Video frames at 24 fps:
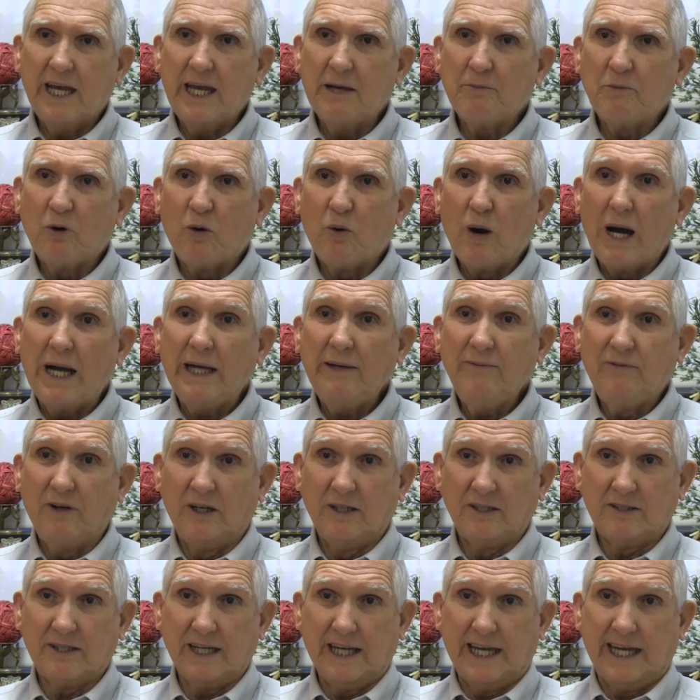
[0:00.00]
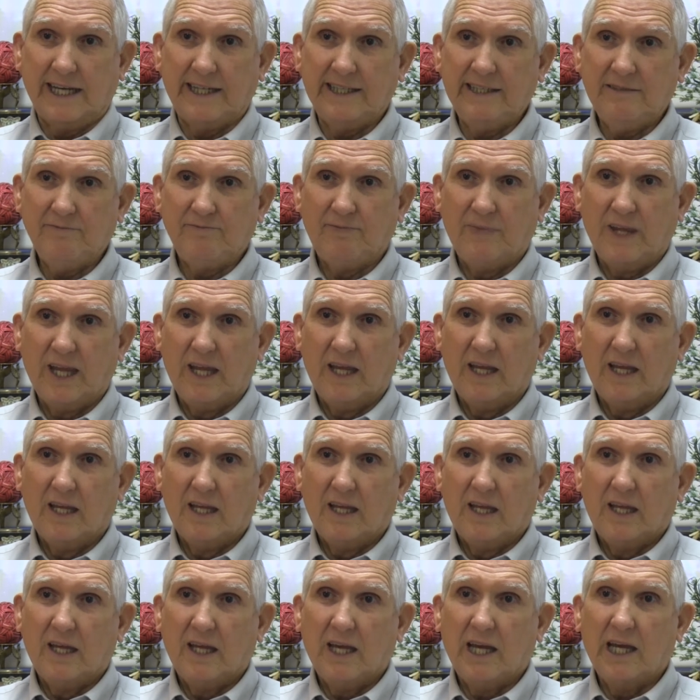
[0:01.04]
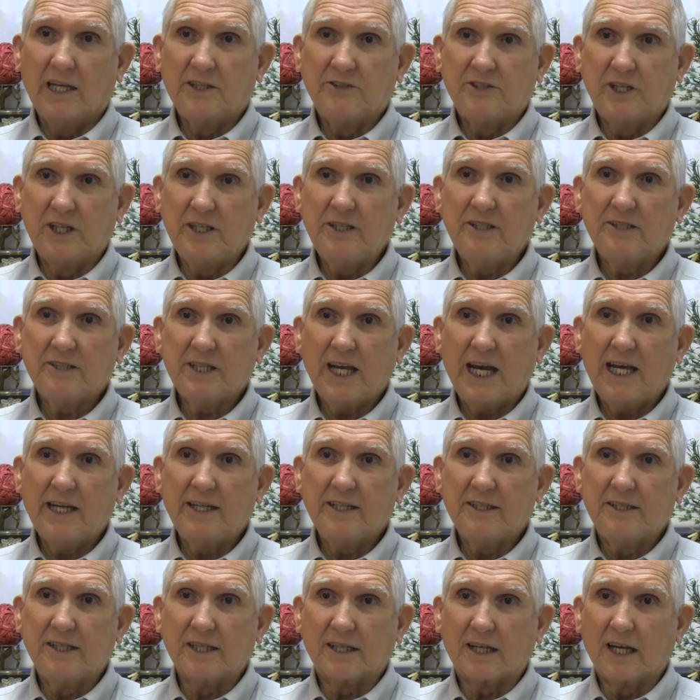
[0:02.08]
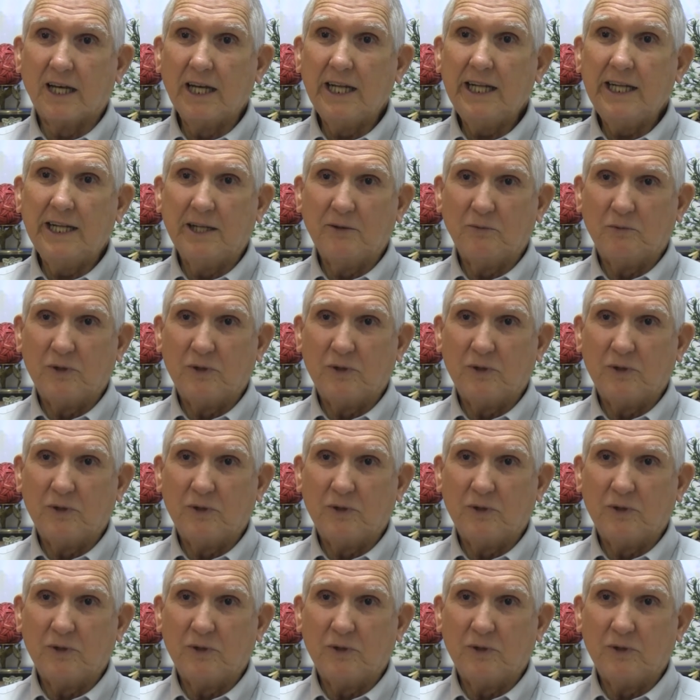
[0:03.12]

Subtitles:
had my wife look at it, and she decided to clean it